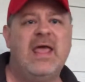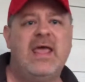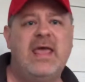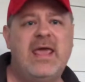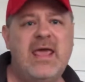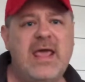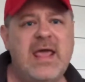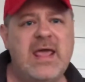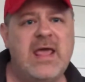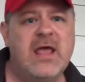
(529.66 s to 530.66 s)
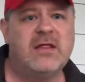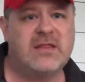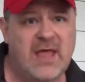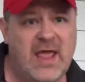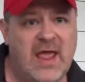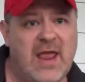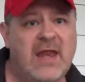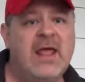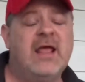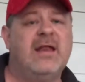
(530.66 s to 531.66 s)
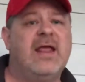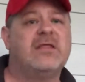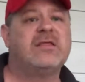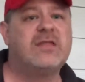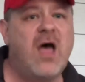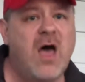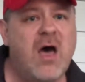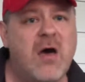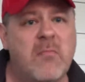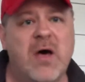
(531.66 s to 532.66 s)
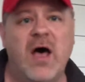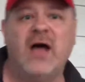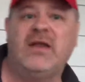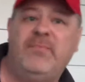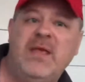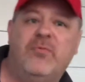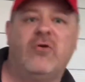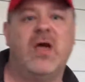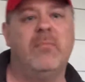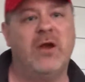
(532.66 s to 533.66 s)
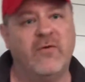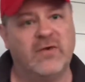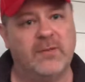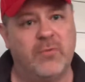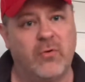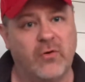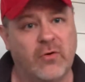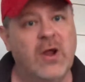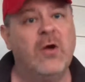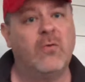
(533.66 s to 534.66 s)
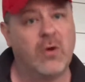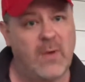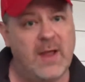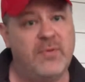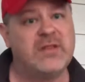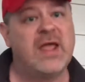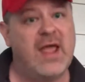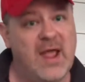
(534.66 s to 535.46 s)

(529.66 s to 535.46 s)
He said that some of the people coming over the border were rapists